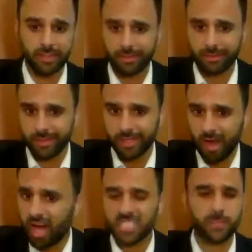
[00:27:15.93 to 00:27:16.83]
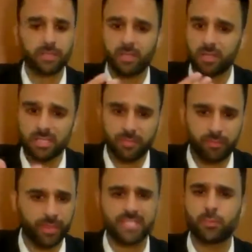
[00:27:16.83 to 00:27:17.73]
in uh, hospitals,
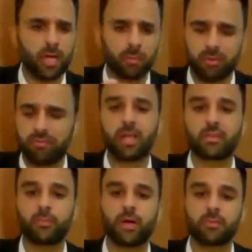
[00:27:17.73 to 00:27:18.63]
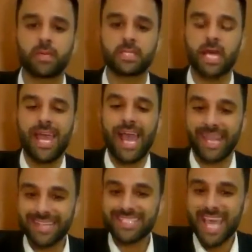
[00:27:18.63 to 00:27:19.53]
police department, fire departments,
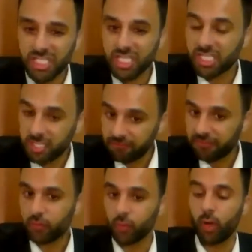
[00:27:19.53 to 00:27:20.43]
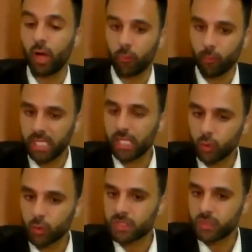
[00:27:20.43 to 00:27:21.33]
and this actually gives you a really
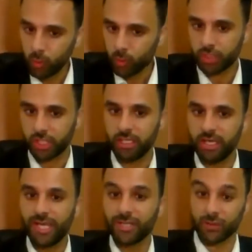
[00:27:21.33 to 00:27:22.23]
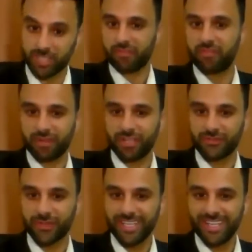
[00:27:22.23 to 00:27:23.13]
good solution to serve the
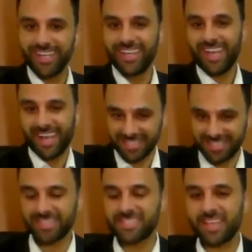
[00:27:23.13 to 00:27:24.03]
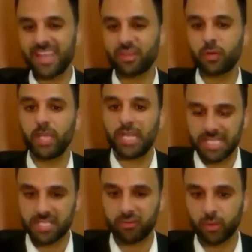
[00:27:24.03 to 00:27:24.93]
country and still stay in the community
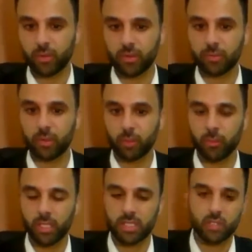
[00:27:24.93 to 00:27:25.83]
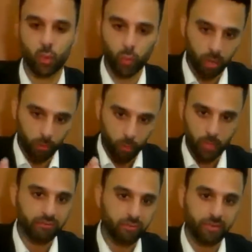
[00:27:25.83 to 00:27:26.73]
and serve your community. So we are
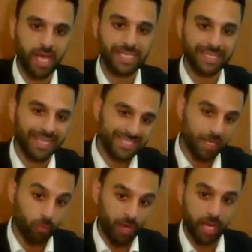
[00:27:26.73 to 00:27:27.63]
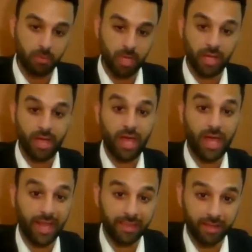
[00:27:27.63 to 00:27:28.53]
rooting for that, and that's our aim.
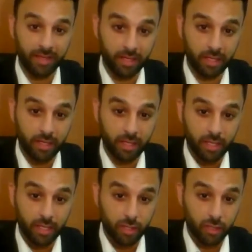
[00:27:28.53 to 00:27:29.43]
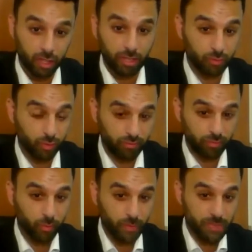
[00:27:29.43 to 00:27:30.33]
And uh, Shahar, to give
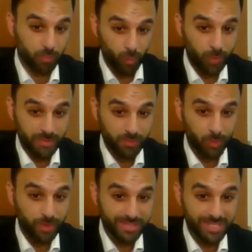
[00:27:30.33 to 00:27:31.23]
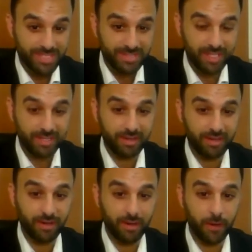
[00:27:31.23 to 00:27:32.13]
you a small, small statistic
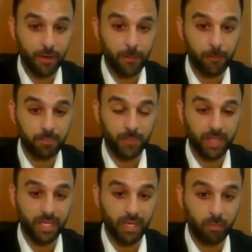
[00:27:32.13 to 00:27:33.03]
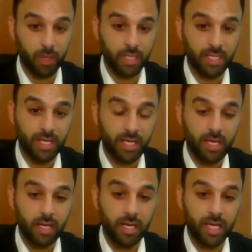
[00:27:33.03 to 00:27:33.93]
um, uh, about it,
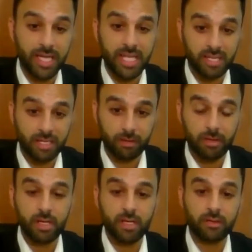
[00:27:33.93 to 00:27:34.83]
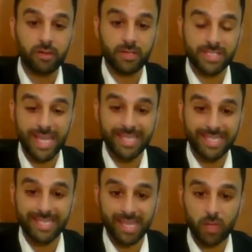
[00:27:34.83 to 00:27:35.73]
in a year there is
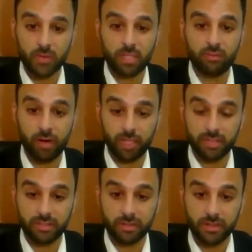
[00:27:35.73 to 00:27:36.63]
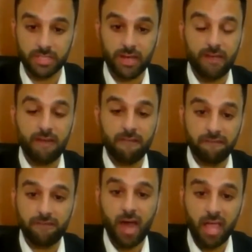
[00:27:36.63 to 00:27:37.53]
18,000 volunteers.
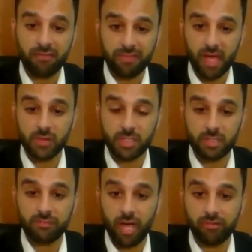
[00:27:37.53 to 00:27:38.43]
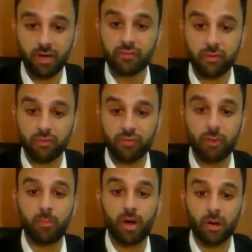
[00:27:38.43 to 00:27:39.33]
5,500 of
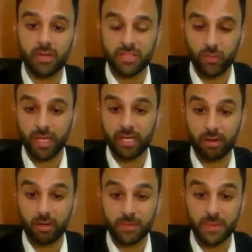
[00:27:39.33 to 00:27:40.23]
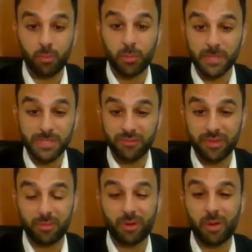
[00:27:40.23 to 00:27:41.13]
them are Israeli Arabs. Most of
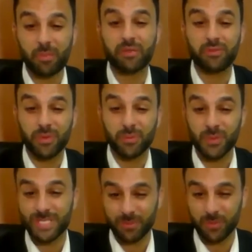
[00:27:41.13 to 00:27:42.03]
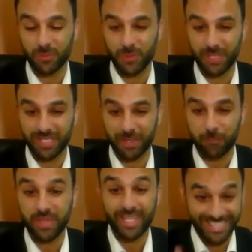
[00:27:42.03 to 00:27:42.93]
them are coming from the Muslim community
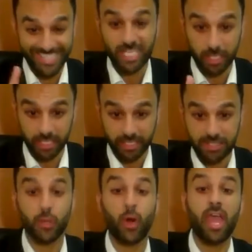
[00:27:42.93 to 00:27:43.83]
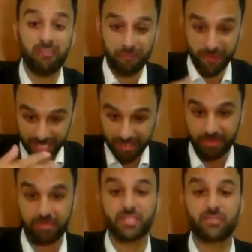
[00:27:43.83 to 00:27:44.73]
yearly. So every
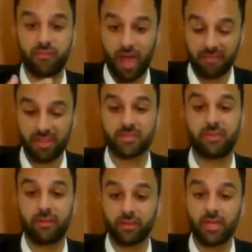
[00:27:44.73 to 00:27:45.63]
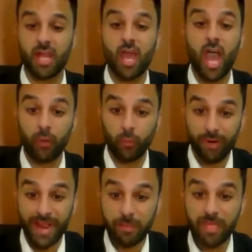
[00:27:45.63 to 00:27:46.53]
year there's 5,500, and we
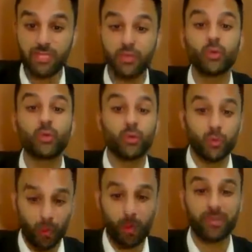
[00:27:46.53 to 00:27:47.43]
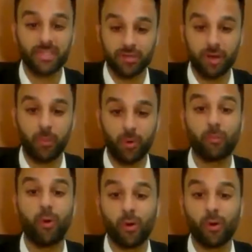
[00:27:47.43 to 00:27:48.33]
are aiming to grow this number
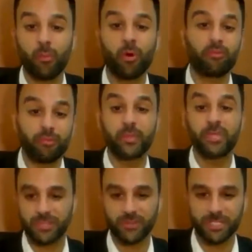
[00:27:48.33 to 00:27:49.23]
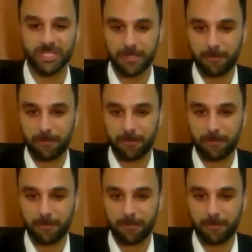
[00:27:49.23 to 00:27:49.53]
more and more from year to year.